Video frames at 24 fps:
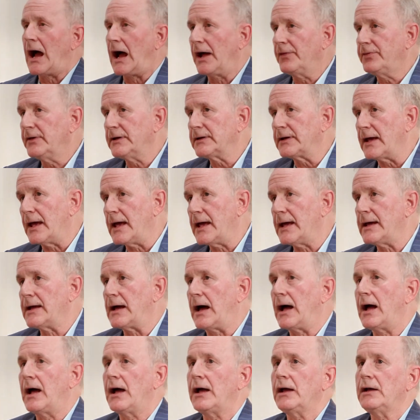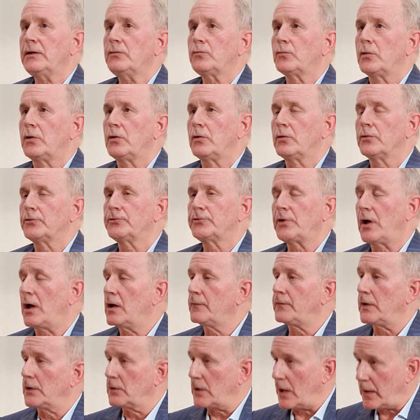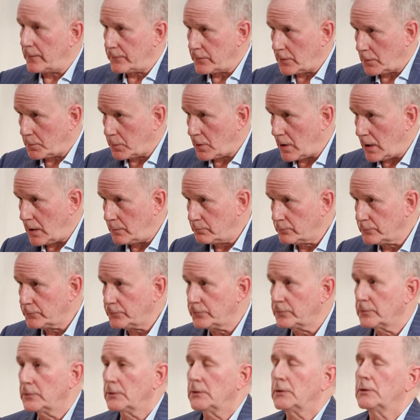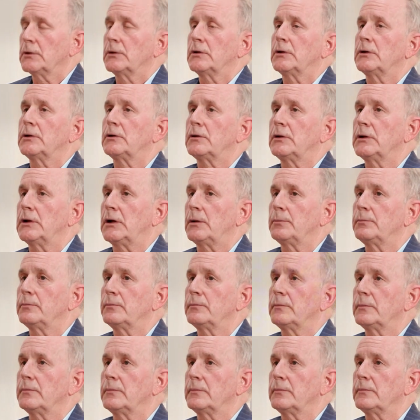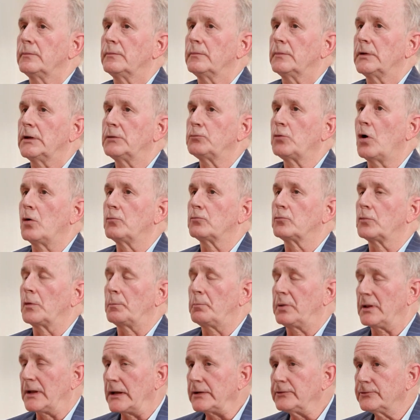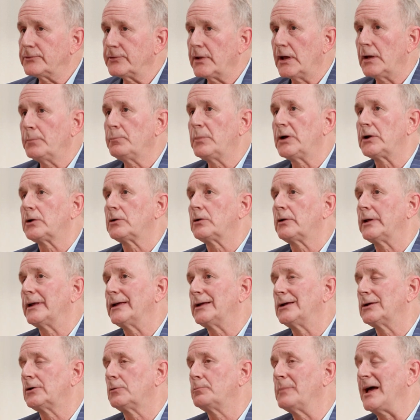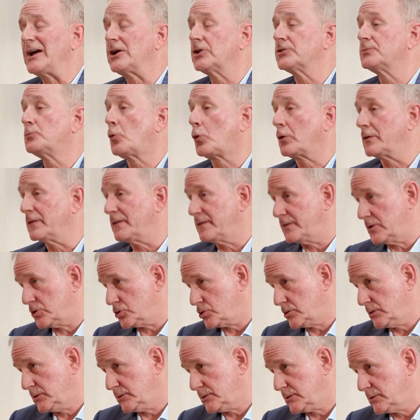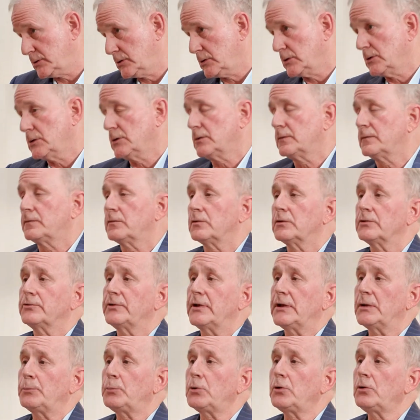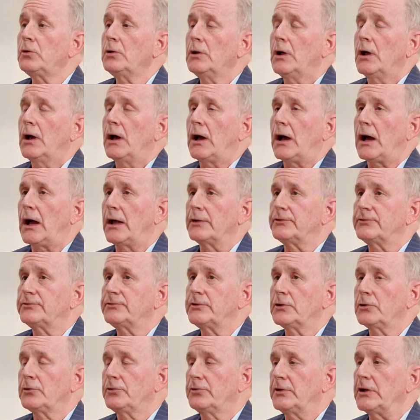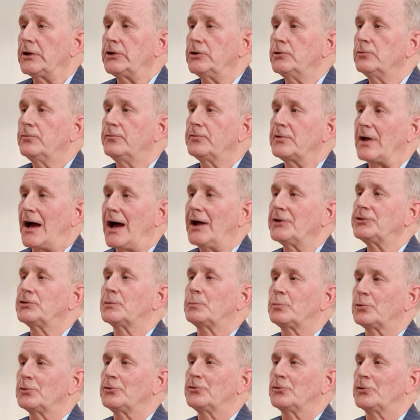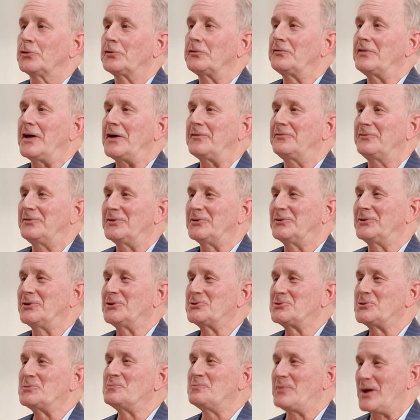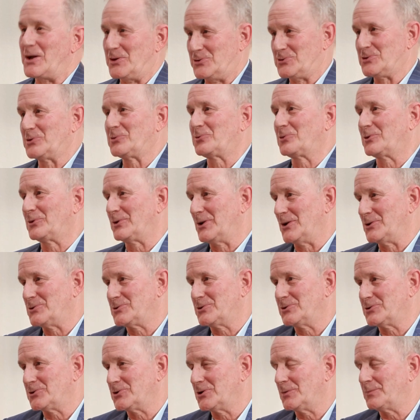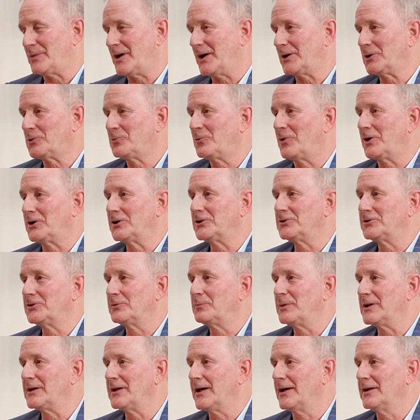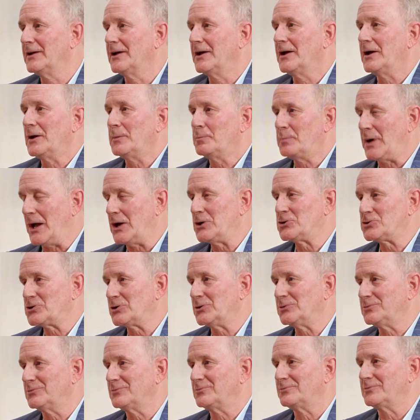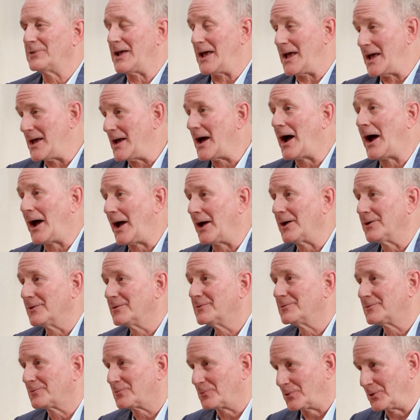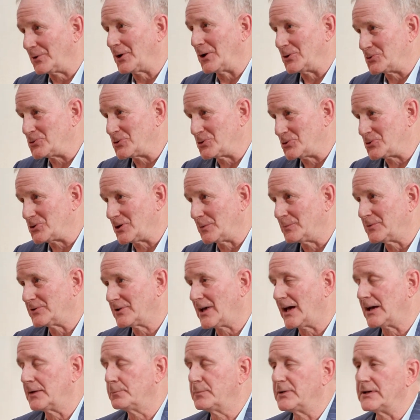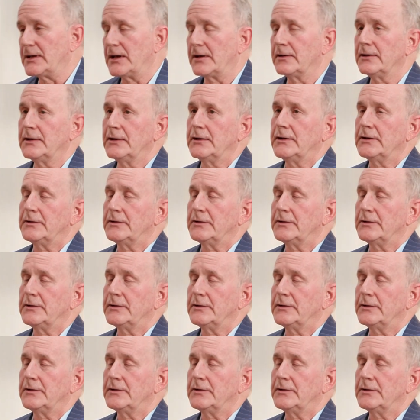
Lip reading: I think AI will solve a lot of their problems. It'll help. It won't replace them, but it'll make us more efficient. For example, I still think you've got to preserve that physician-patient relationship. I don't want it to be a patient-AI relationship. It's got to be a